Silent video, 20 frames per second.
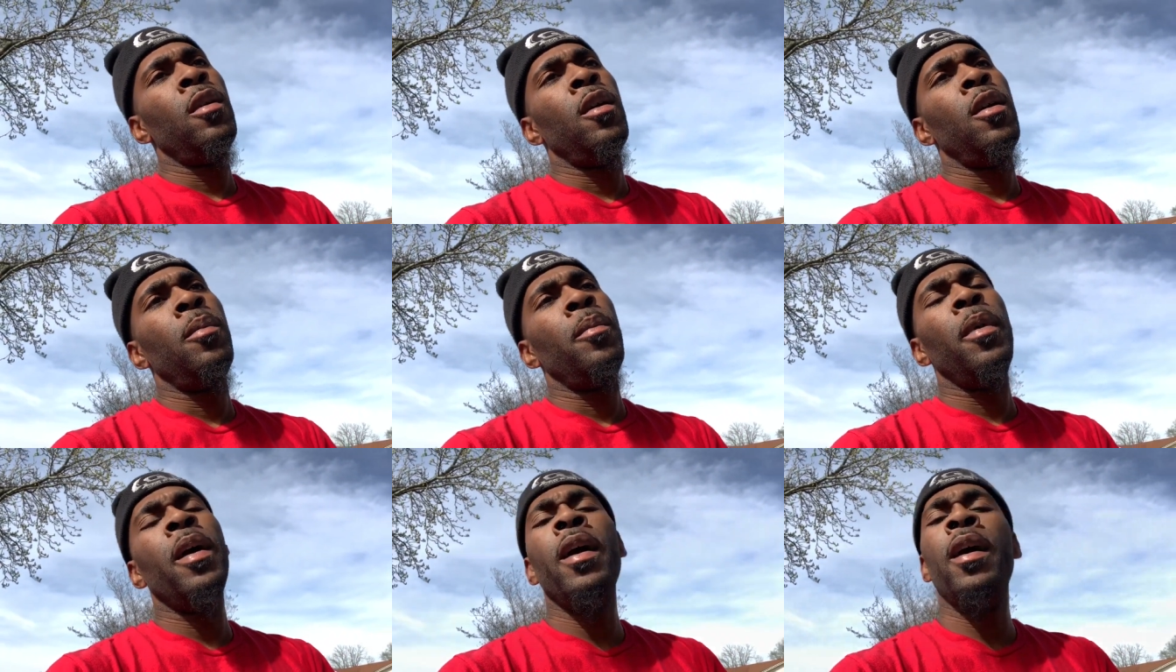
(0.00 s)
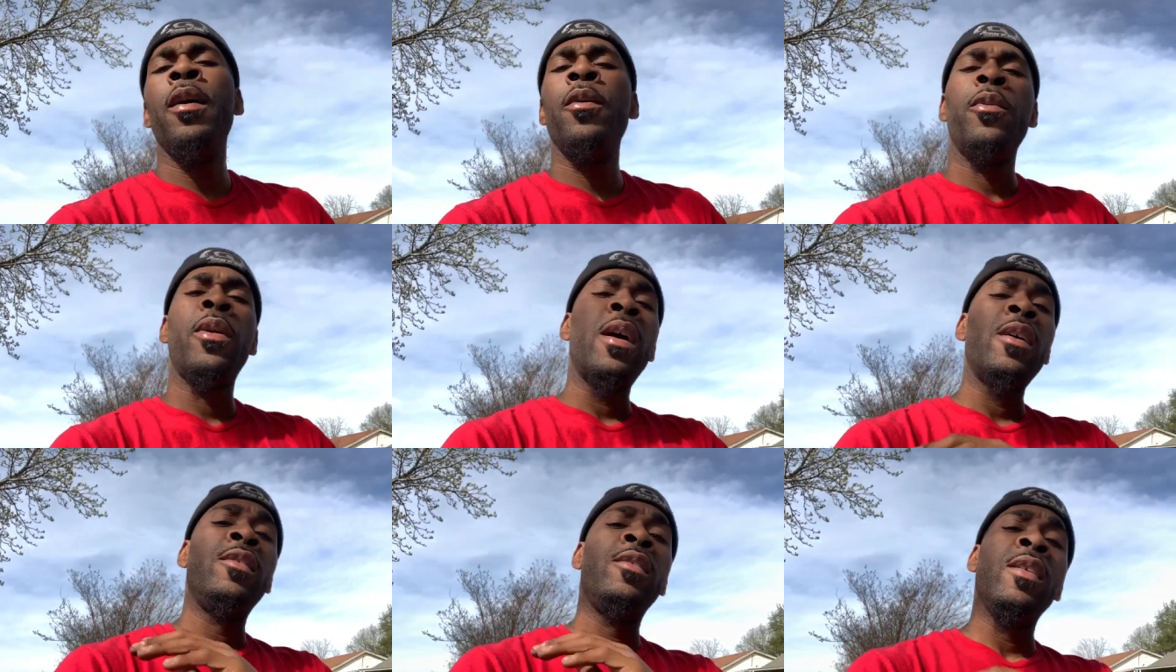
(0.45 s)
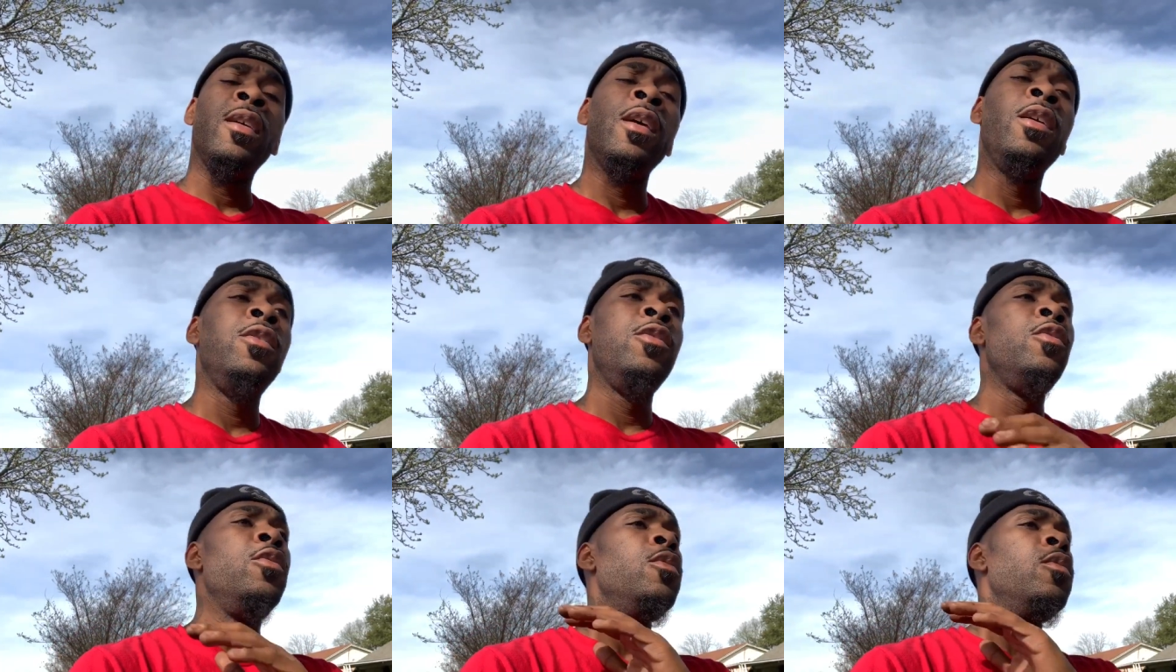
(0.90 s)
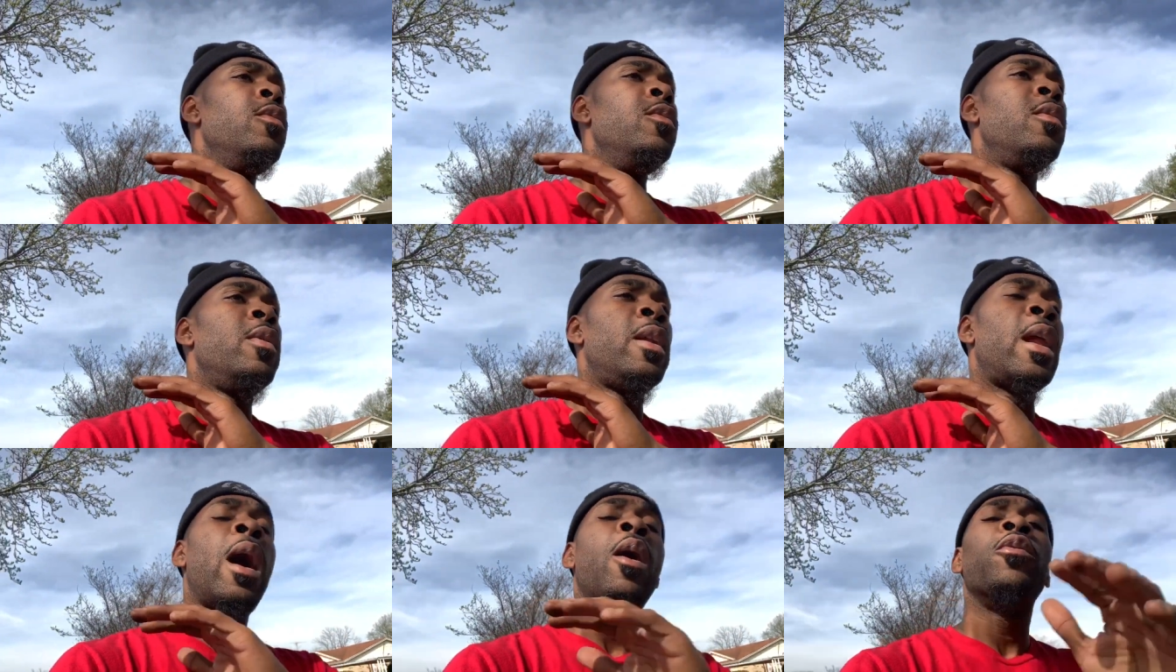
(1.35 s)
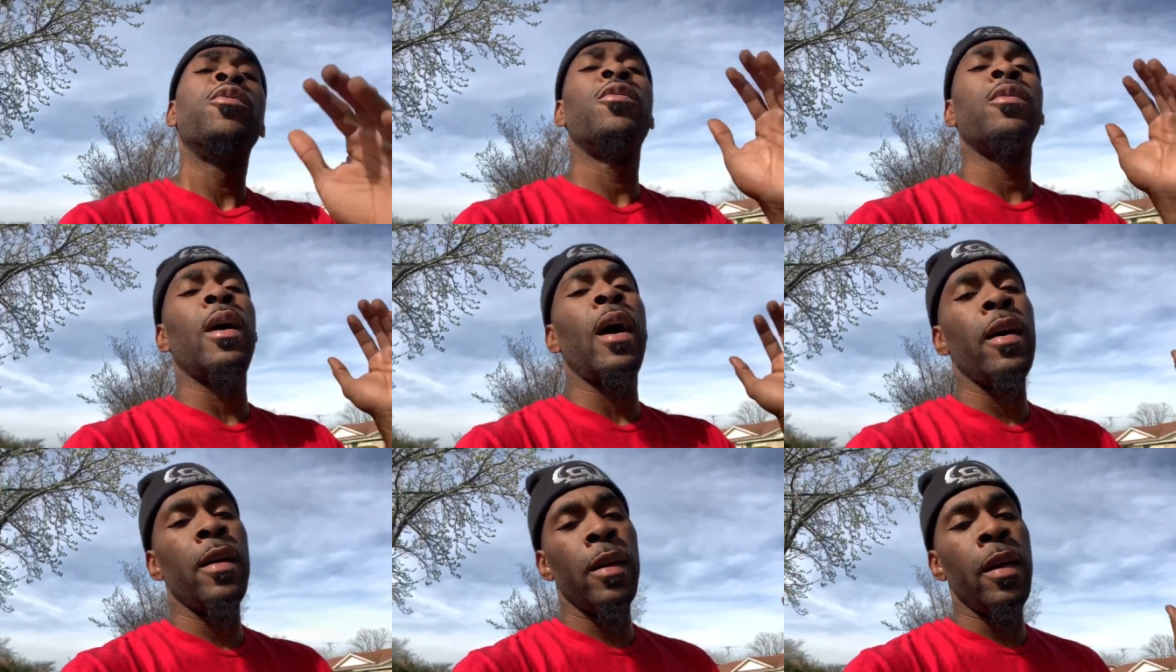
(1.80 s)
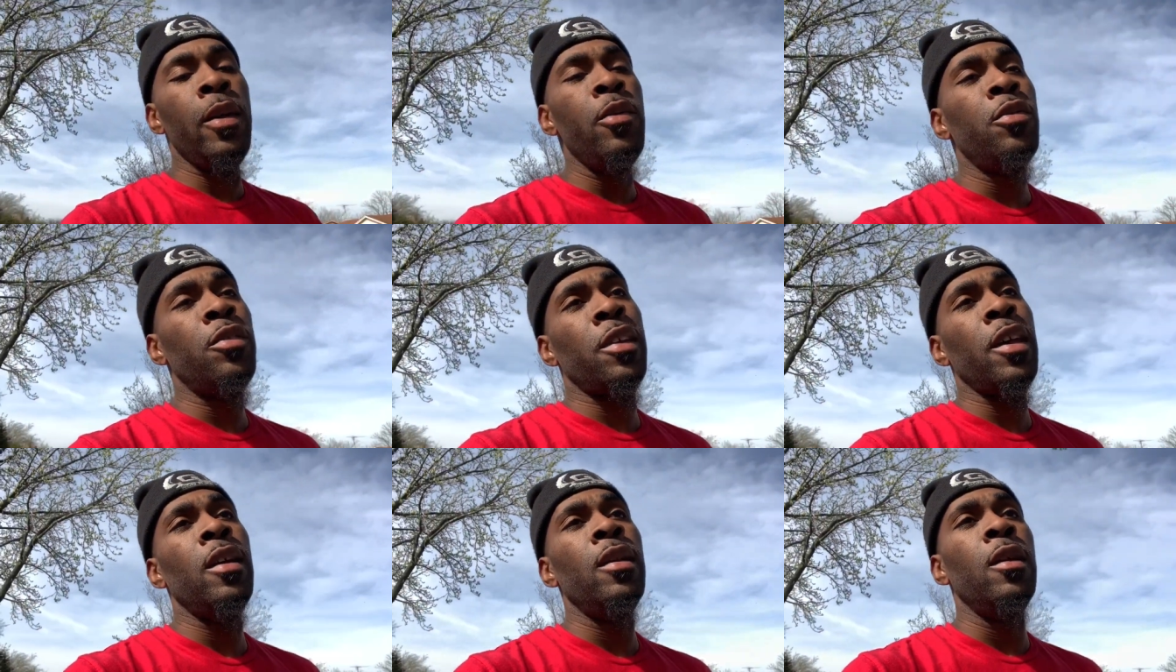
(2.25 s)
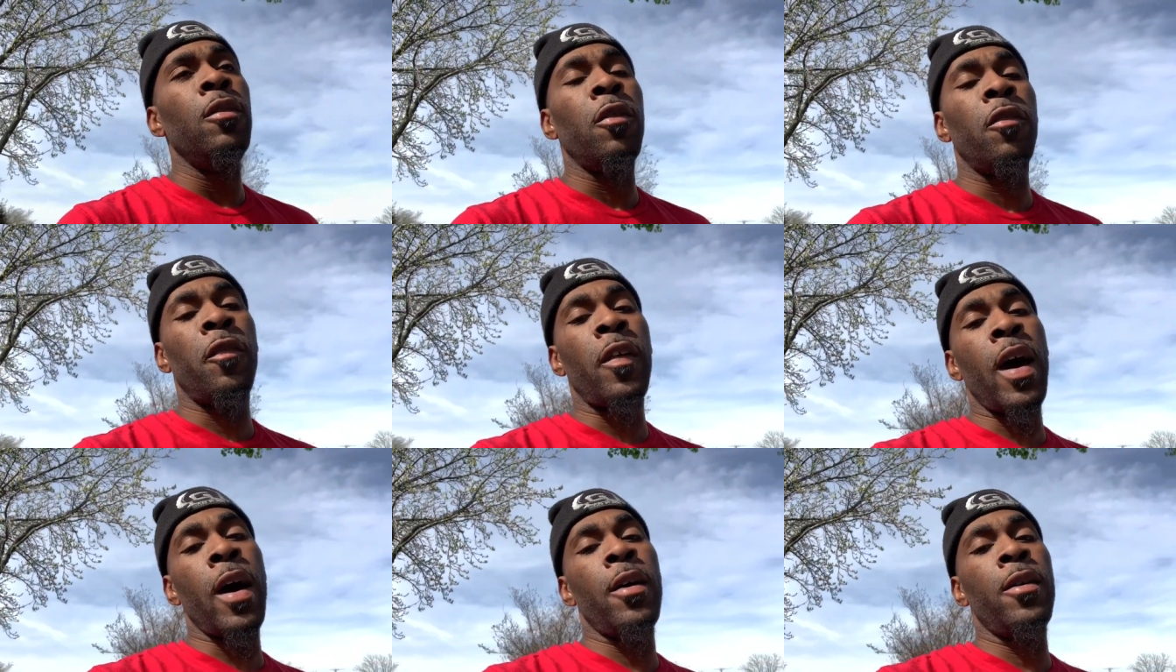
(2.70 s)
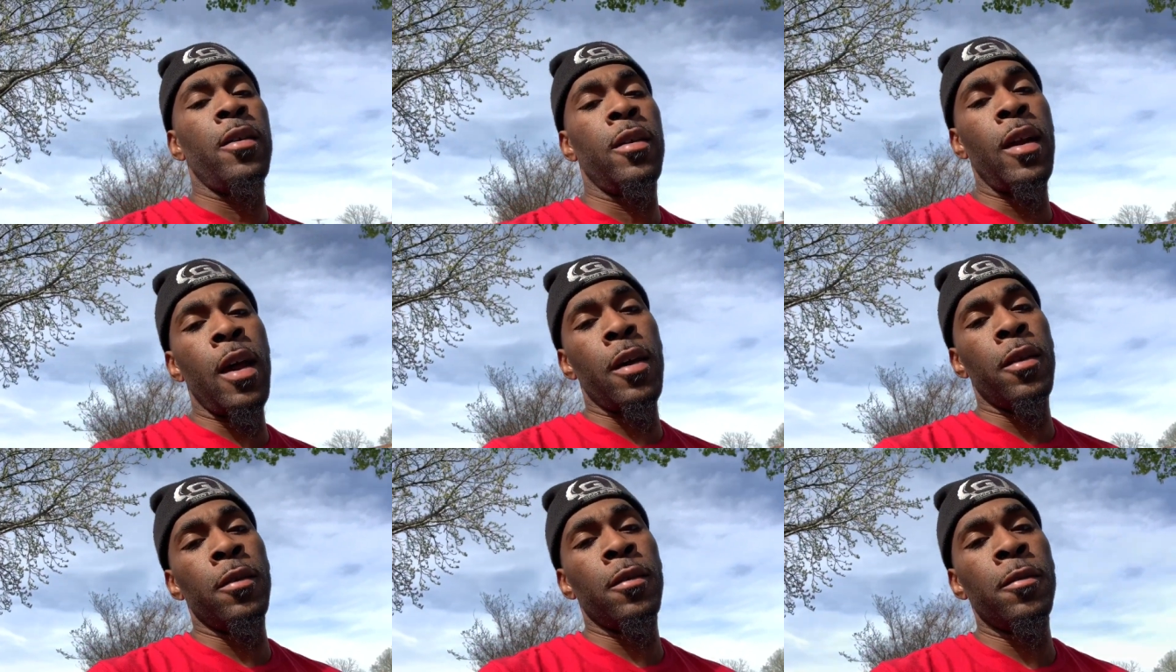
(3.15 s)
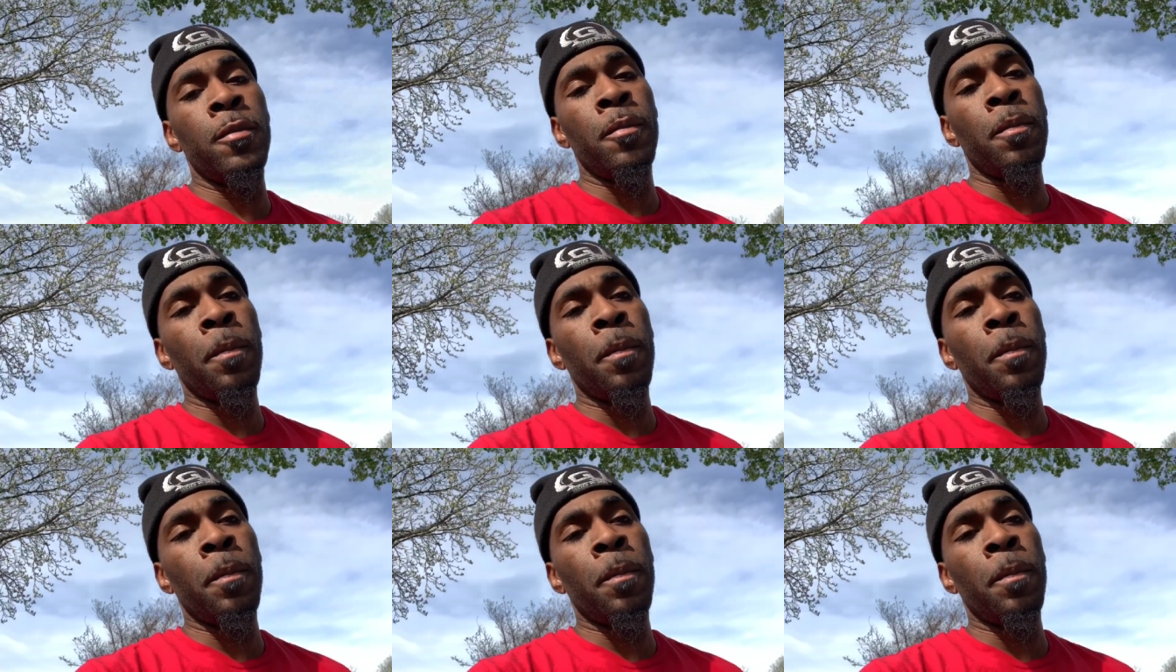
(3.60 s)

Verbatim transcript: And man, when I tell you, and I was, I, he was selling it for $500.